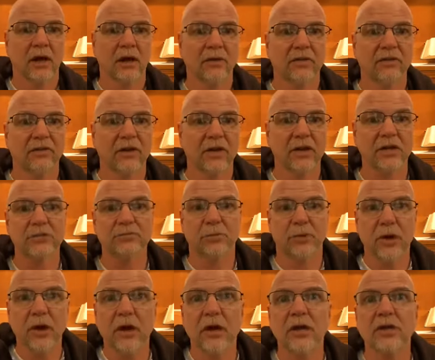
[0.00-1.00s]
uh, the various
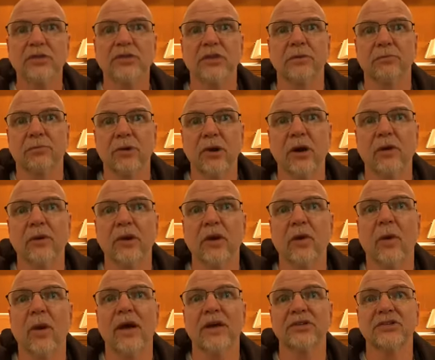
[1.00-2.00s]
prayers and prayer
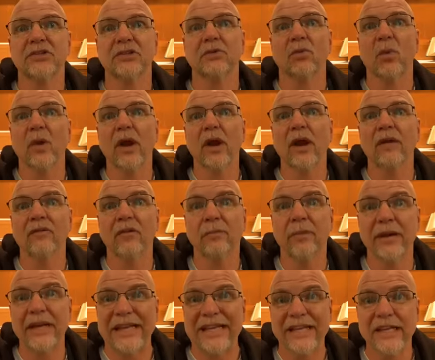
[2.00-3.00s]
requests and where
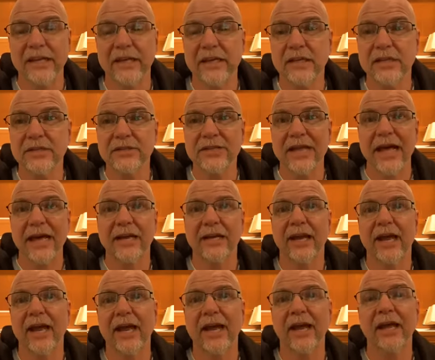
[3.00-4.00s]
everybody is that
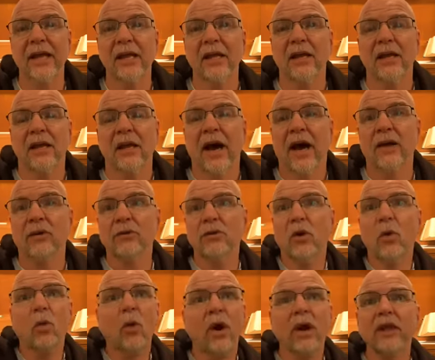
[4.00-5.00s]
day. I don't
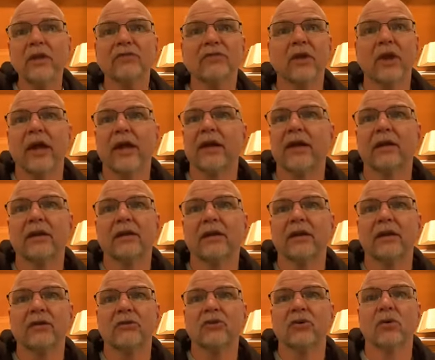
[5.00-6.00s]
know what it's like
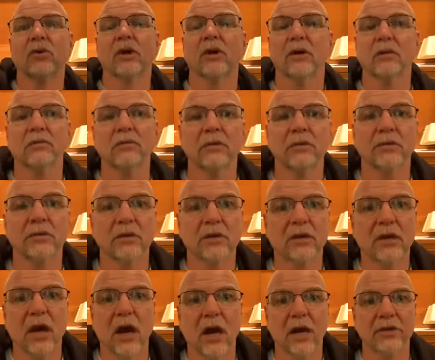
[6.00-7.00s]
in your
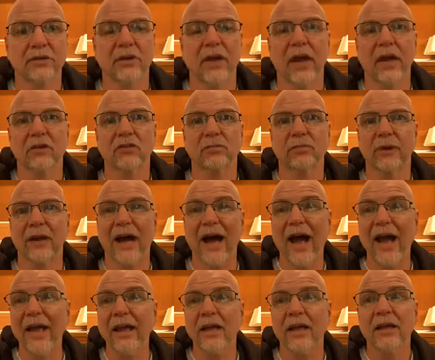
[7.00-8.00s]
context, but
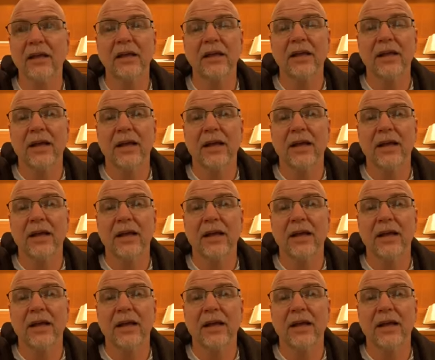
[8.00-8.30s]
I